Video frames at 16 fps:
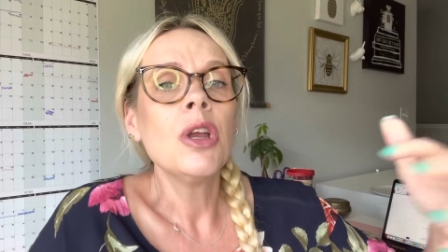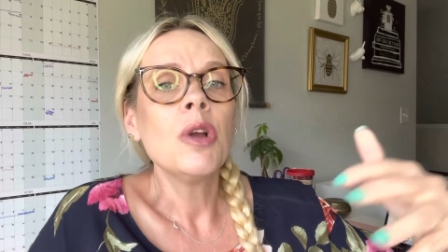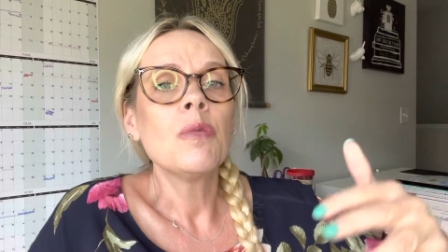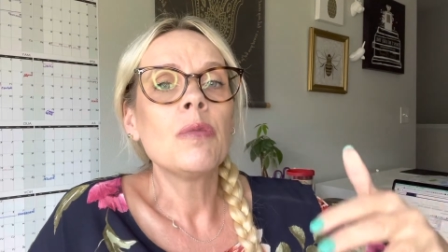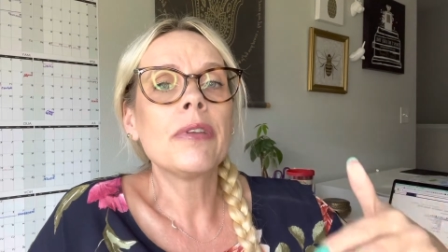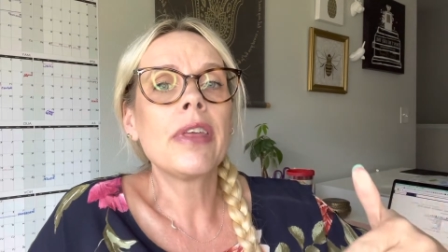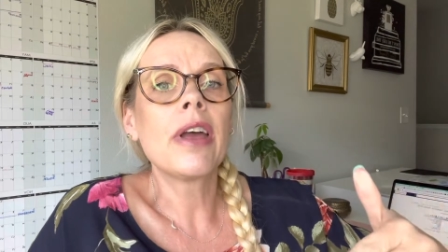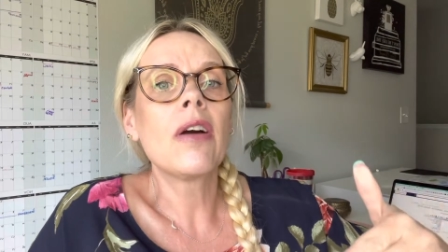
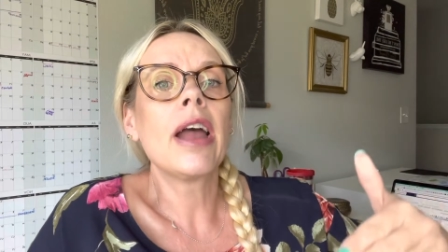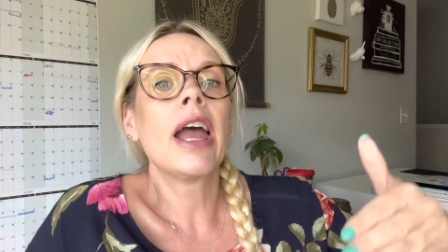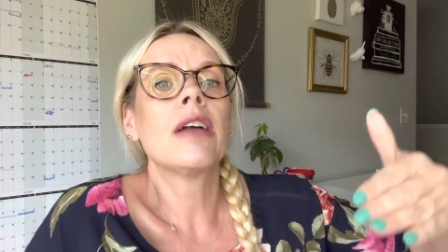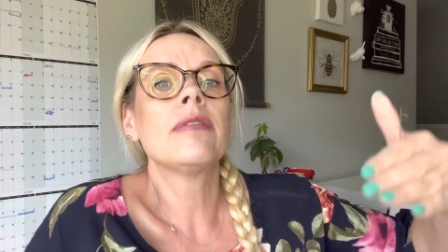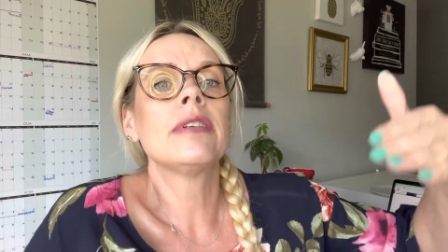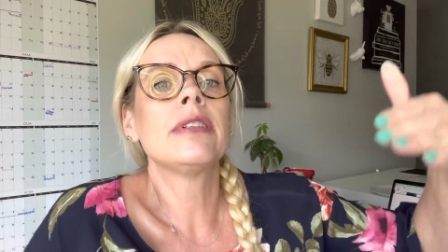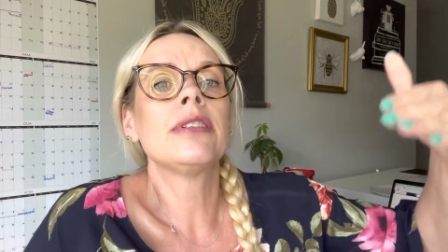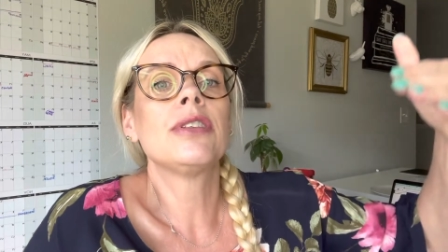without
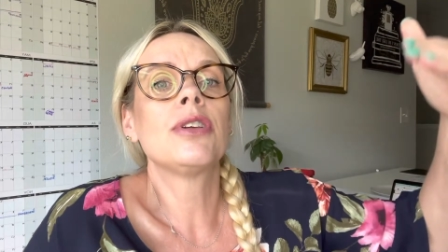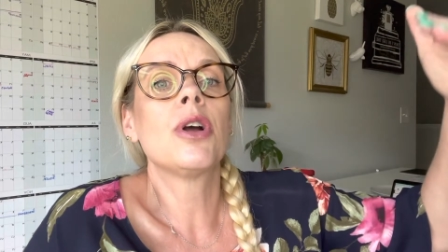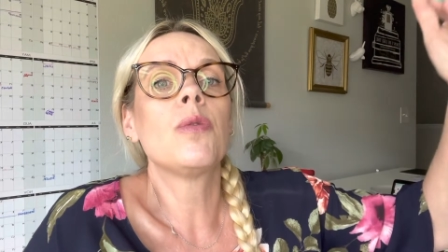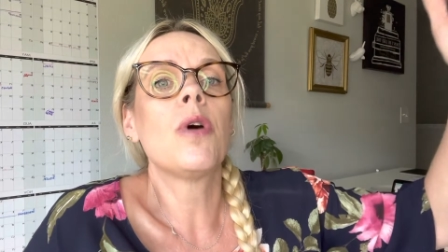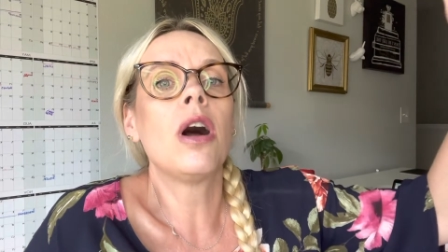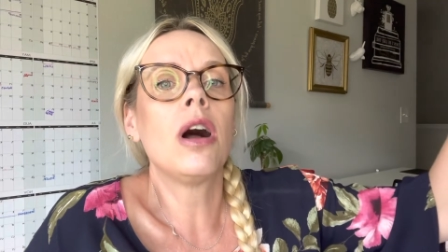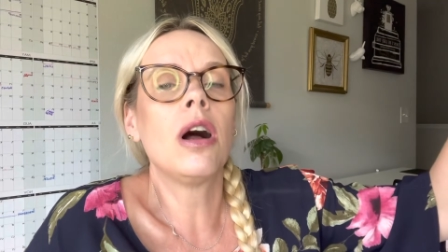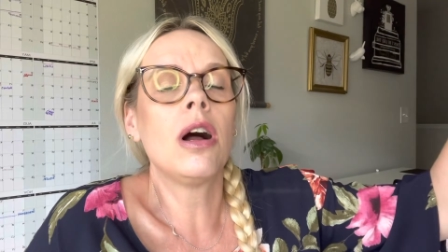having to
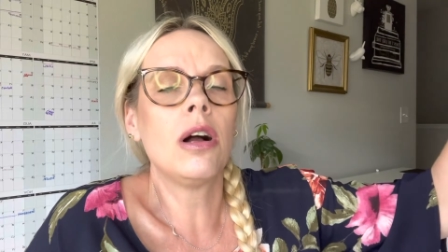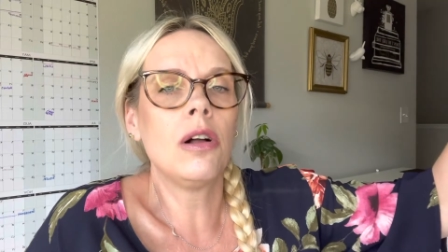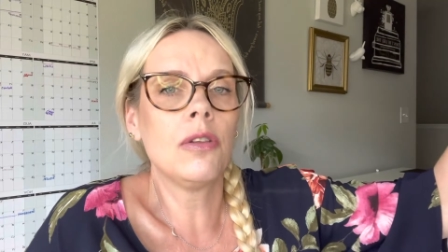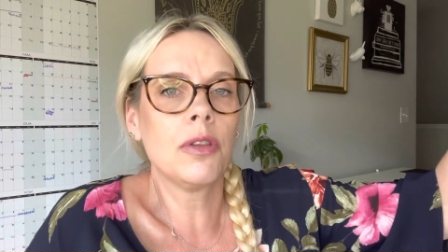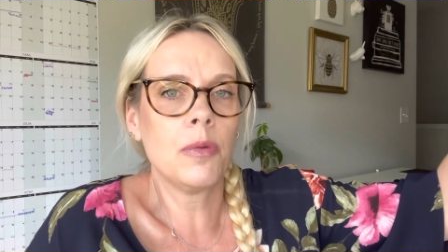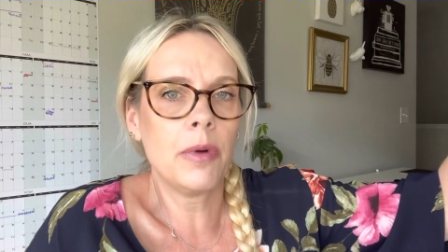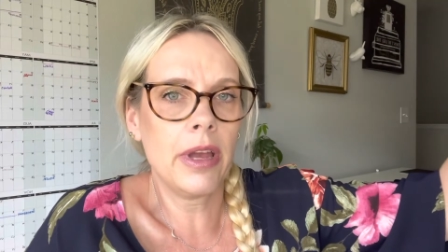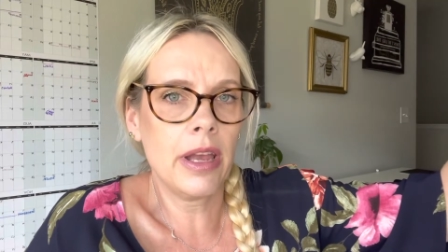go all
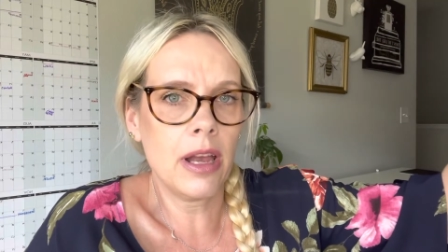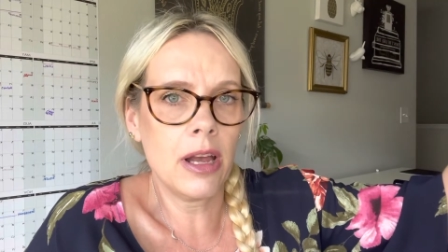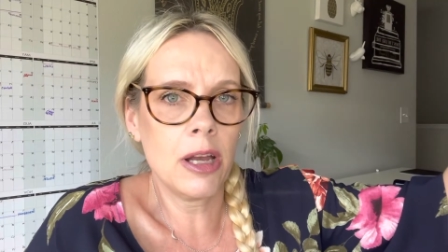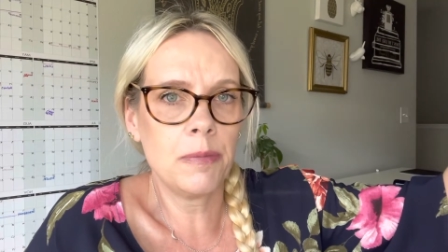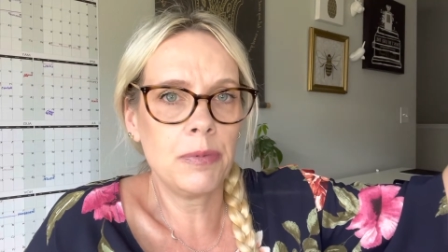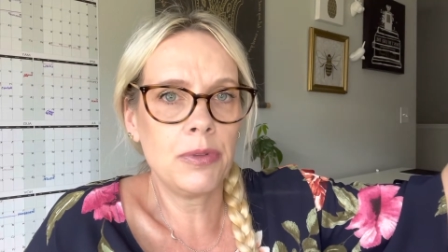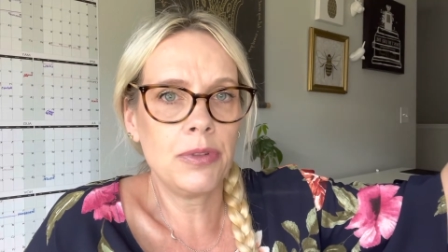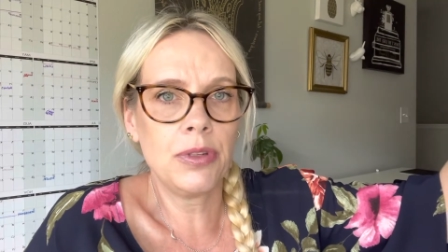the way
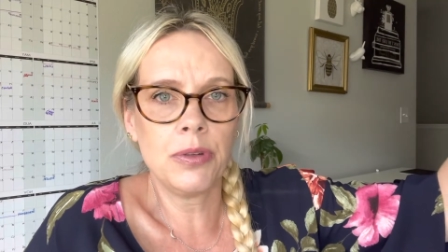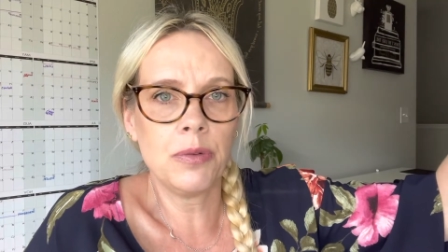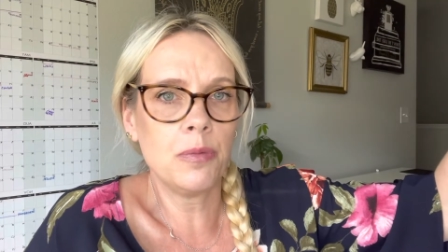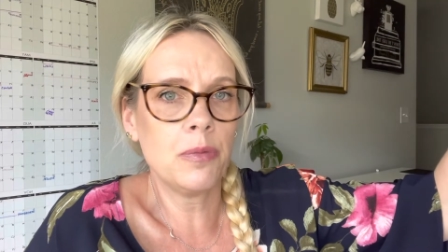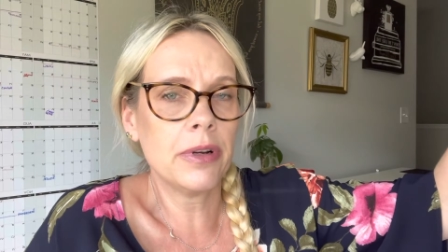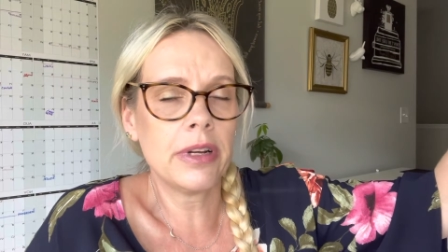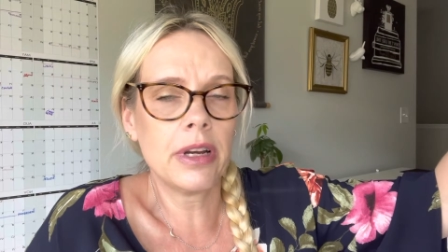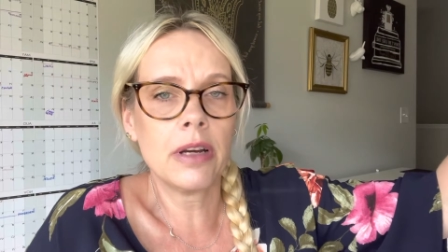up to
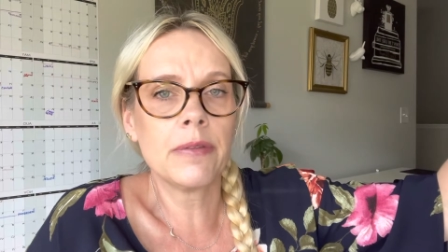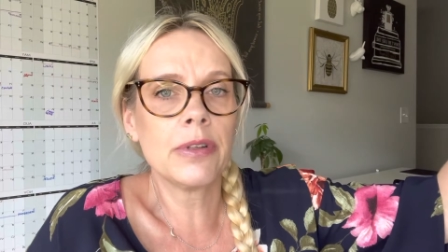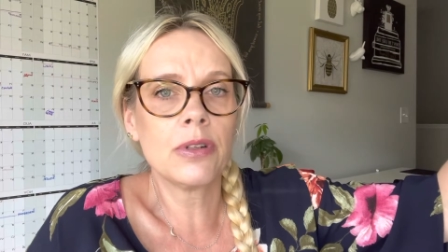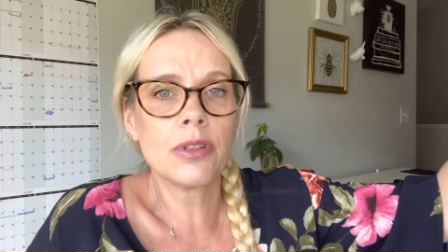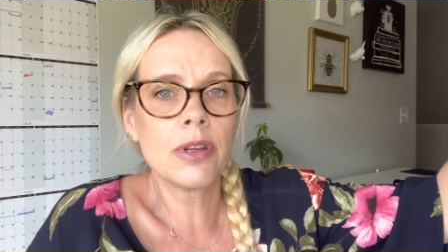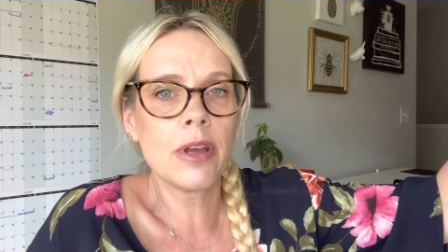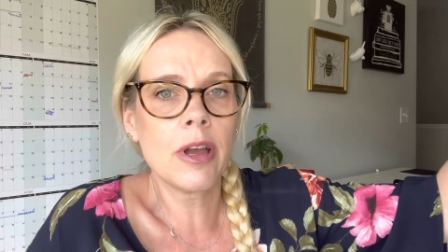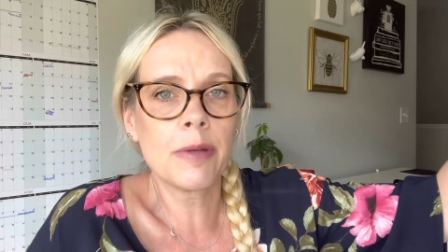whatever your
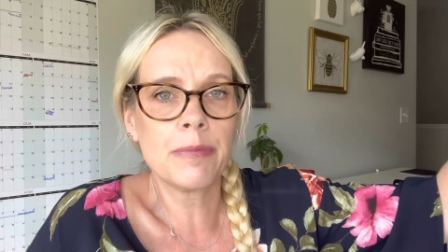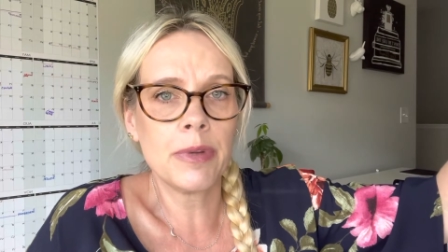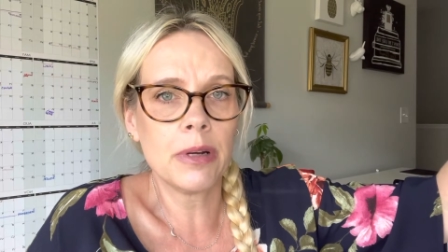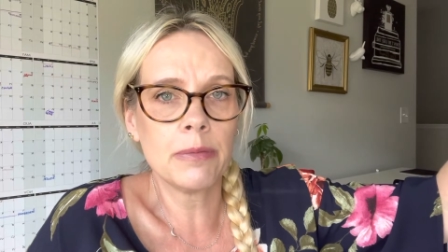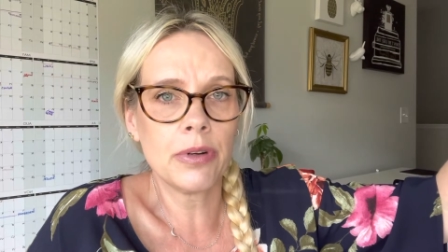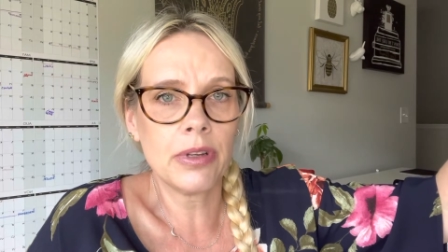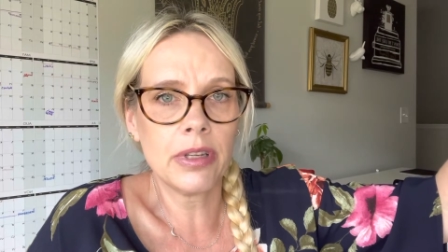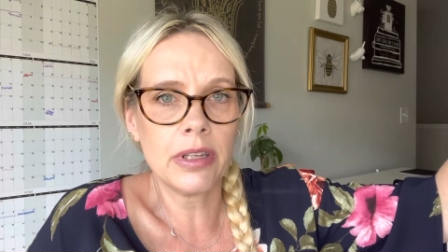top
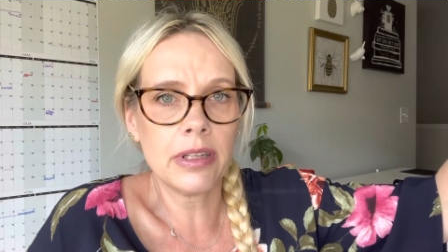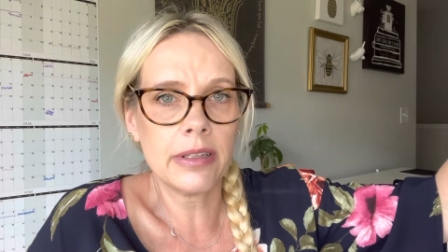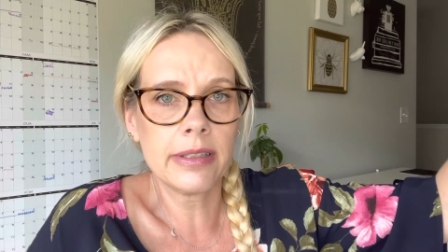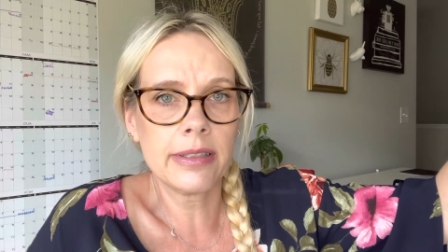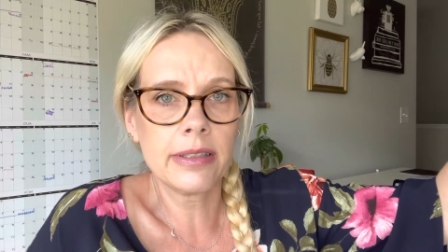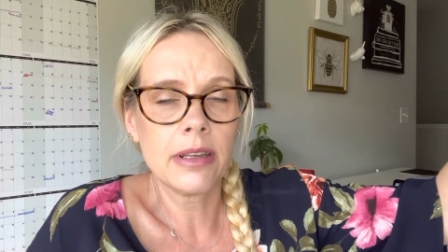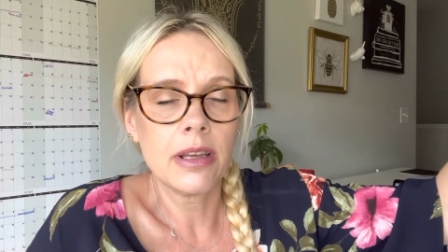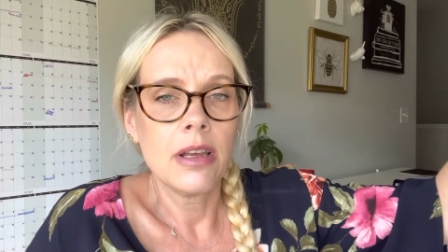number
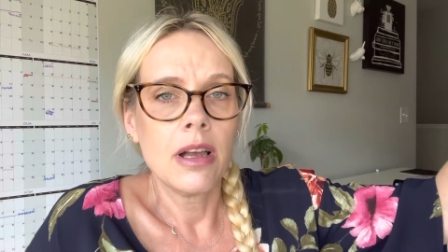is.